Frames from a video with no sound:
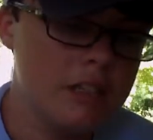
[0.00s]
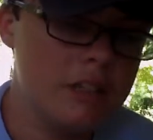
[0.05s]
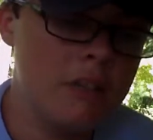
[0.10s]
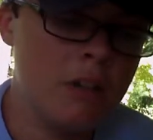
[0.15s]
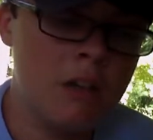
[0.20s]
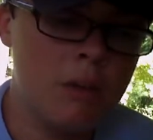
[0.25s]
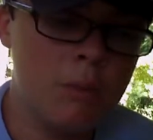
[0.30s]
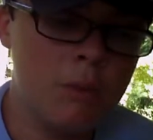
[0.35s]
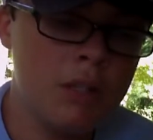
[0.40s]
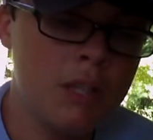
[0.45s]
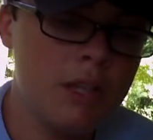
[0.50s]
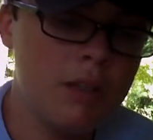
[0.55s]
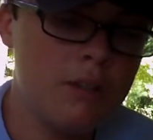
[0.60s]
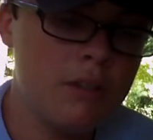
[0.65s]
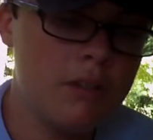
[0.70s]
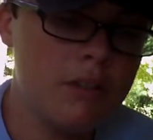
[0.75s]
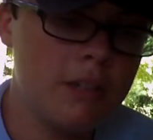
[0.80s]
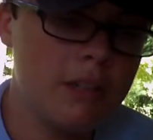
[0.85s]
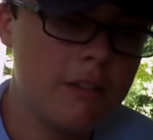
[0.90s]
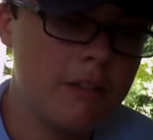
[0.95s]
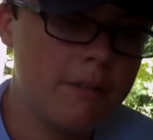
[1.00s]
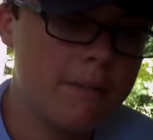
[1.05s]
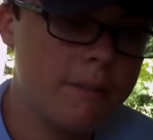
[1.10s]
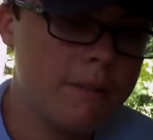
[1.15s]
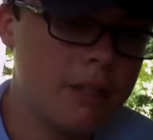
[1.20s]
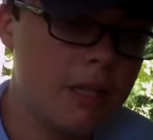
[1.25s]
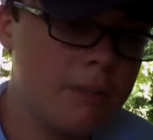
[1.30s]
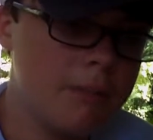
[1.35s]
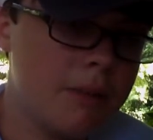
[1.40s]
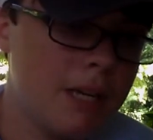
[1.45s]
So I went over there.
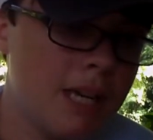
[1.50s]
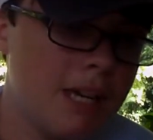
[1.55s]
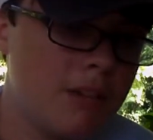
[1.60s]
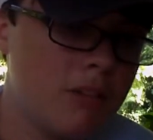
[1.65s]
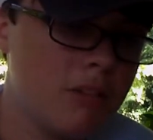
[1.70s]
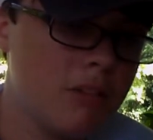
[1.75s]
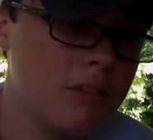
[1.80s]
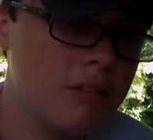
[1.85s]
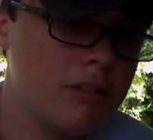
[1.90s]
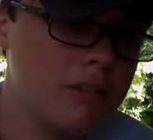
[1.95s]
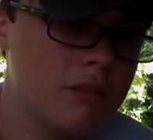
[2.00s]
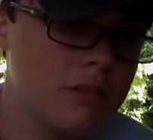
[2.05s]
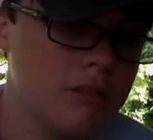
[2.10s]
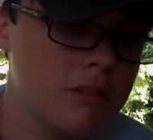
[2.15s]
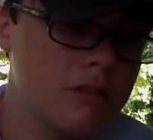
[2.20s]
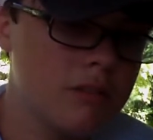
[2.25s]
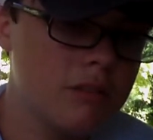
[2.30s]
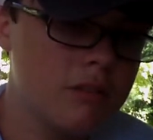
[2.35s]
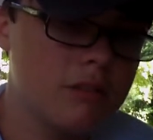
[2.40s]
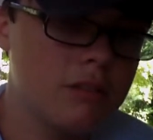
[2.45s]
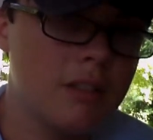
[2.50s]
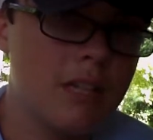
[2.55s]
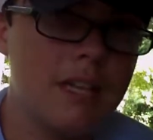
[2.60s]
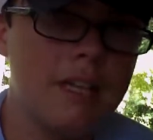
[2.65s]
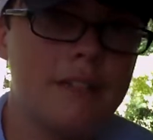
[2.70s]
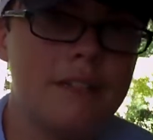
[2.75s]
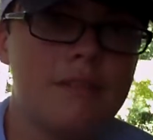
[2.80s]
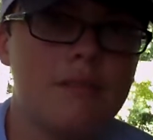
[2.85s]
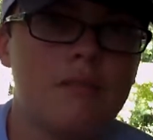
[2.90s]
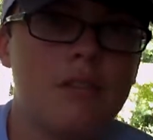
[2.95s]
I paddled
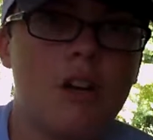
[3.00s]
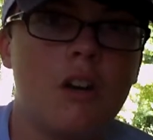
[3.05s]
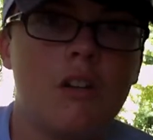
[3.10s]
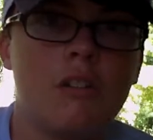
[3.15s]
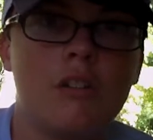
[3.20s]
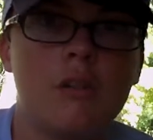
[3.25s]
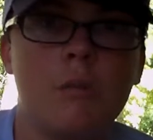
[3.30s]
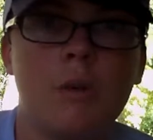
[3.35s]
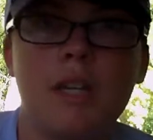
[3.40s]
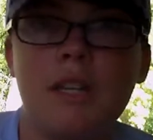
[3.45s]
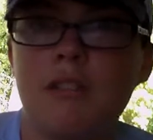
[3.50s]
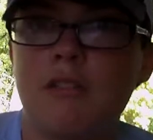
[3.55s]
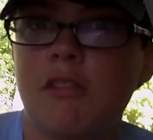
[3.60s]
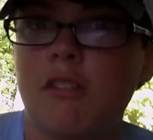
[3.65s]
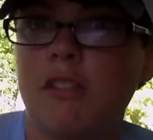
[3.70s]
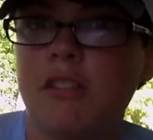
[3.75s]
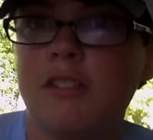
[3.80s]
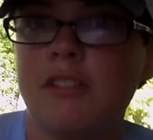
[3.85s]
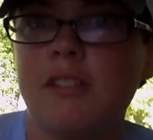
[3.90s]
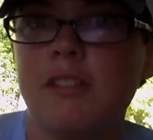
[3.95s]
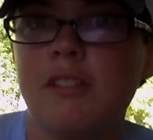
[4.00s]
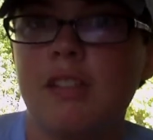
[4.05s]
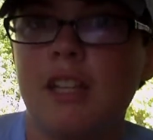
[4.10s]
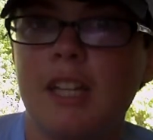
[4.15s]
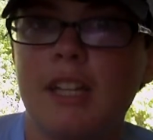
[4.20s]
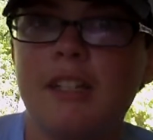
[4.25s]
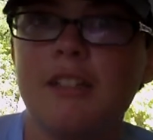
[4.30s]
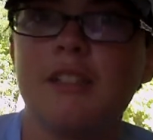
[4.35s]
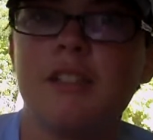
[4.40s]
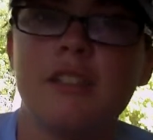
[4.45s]
like all the way across the
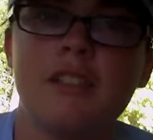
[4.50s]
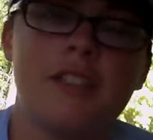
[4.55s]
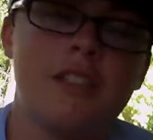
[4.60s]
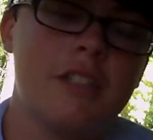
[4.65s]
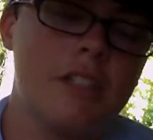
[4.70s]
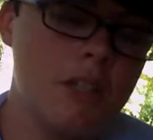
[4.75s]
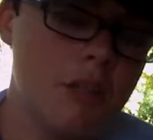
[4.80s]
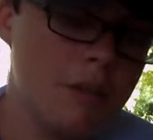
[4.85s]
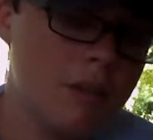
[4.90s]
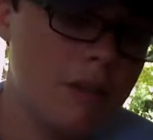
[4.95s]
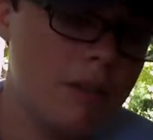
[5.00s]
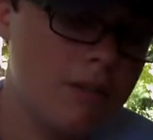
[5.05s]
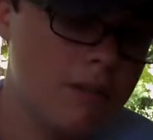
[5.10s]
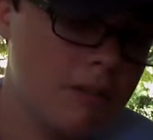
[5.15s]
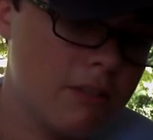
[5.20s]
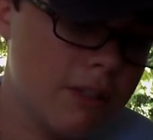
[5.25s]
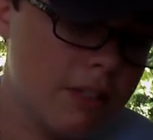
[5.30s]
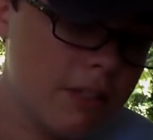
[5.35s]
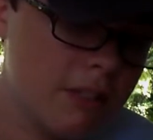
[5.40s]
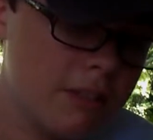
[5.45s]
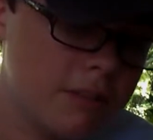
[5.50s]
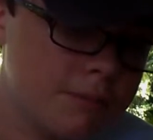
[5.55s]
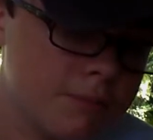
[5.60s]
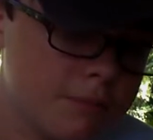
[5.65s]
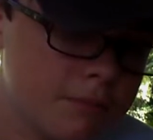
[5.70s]
lake just to go over there.